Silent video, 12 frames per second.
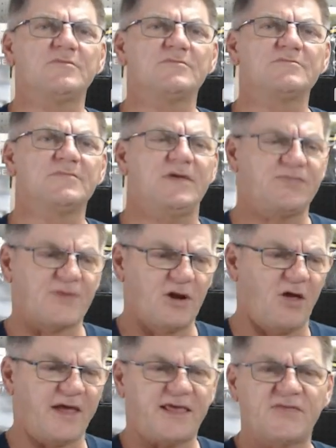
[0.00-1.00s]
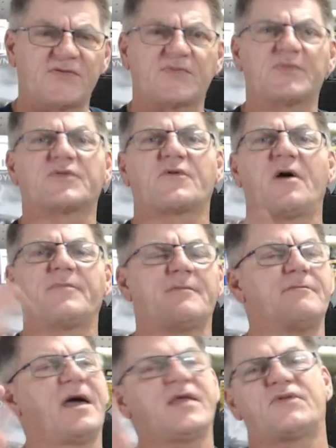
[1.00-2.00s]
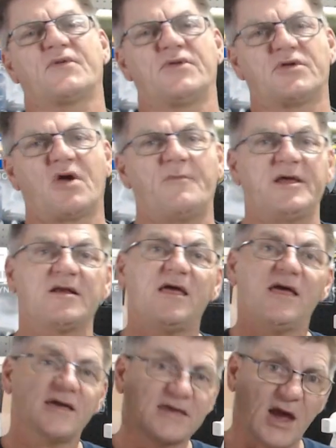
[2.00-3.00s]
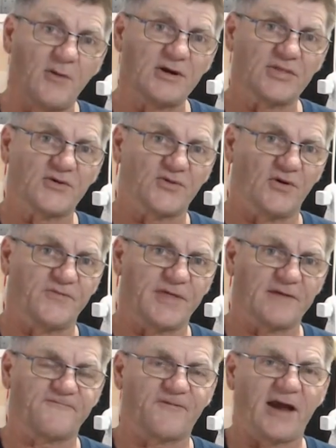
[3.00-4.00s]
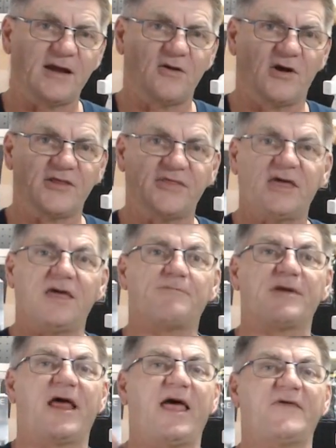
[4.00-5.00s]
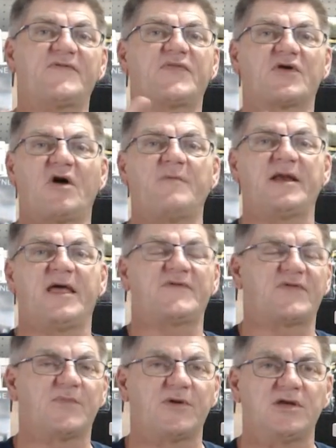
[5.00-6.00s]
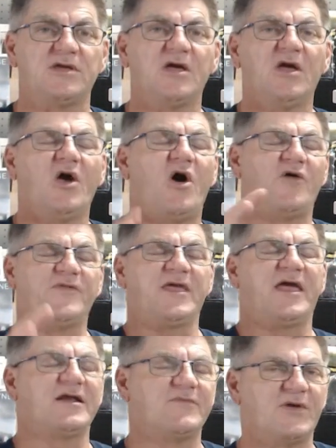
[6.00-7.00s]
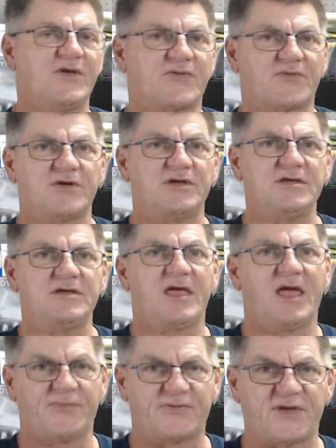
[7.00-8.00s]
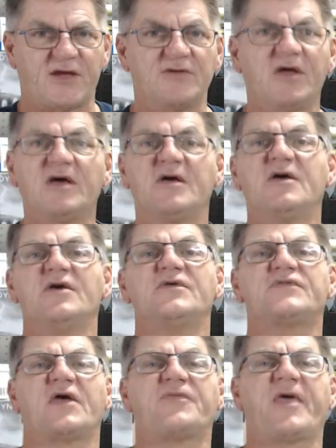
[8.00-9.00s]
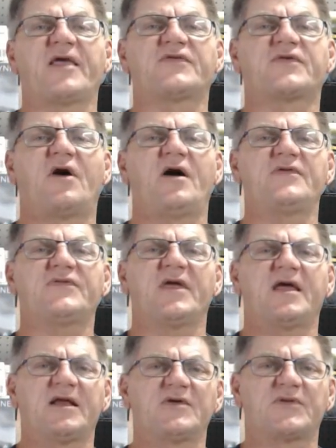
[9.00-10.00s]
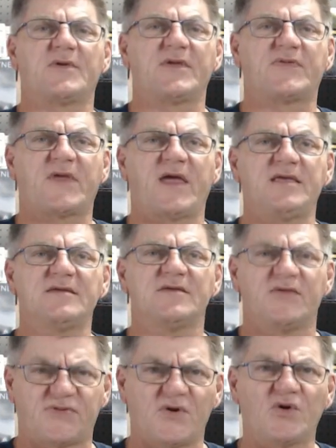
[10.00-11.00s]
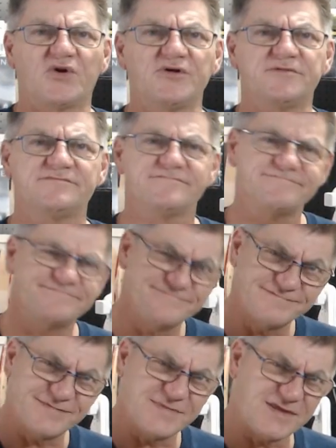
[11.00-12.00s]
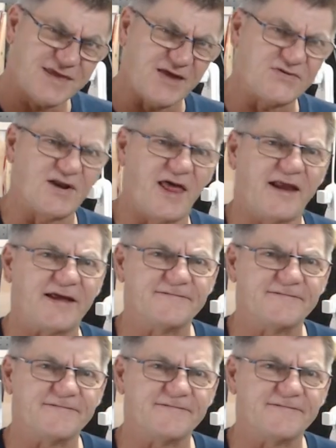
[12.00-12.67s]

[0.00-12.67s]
hit the like, hit the subscribe, and make sure you comment. Go into the draw for that Freightliner there, but the comment has to be on the anniversary episode. So thanks, guys, and as I always say, it's all good, and catch you later.